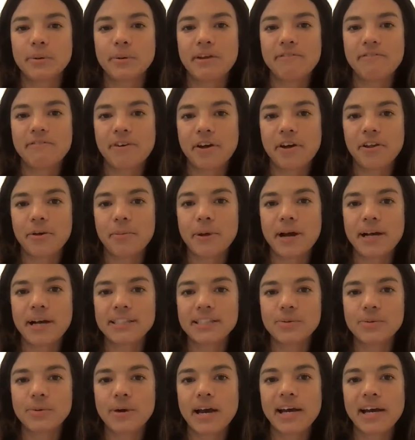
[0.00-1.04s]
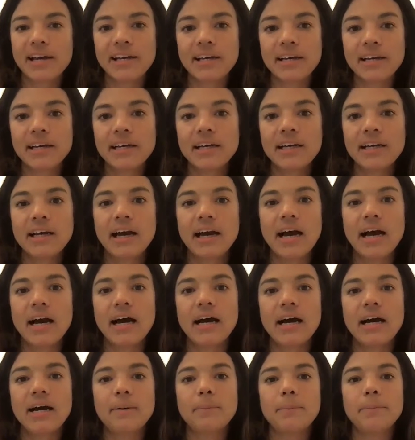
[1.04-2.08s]
my father passed away
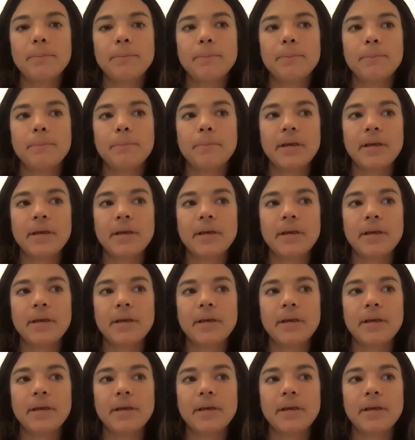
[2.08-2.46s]
um,